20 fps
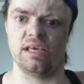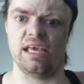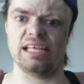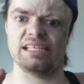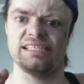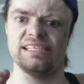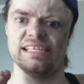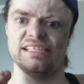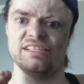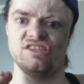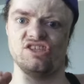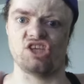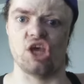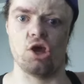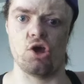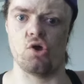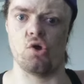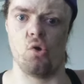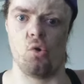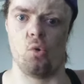It's a
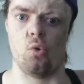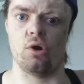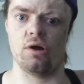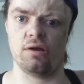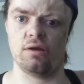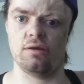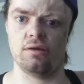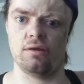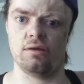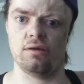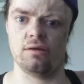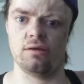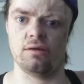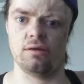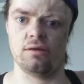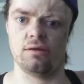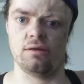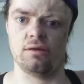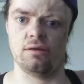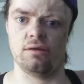2.
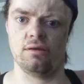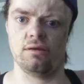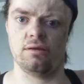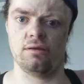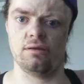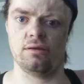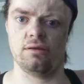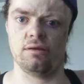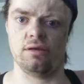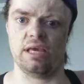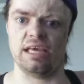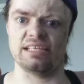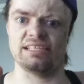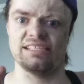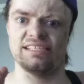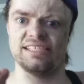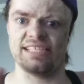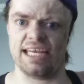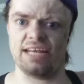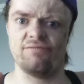
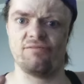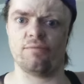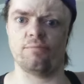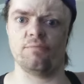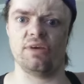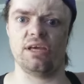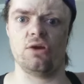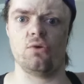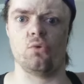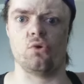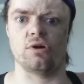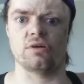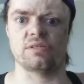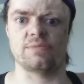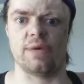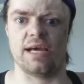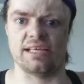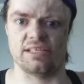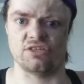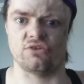It's saved from being
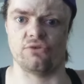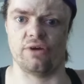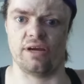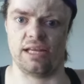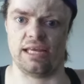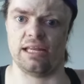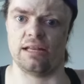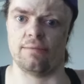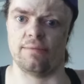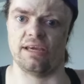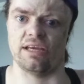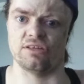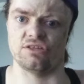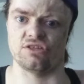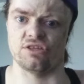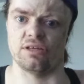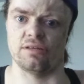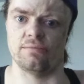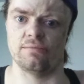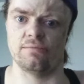worse by its great
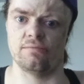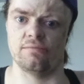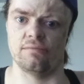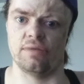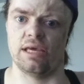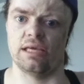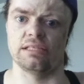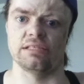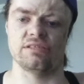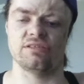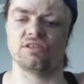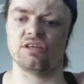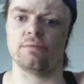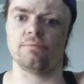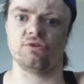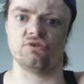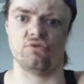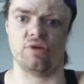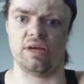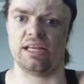animation and
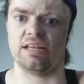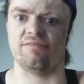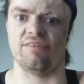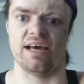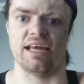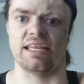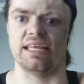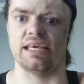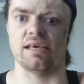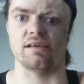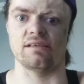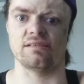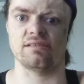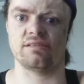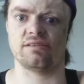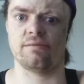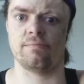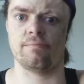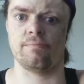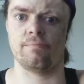some creative
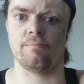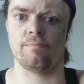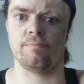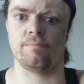ideas.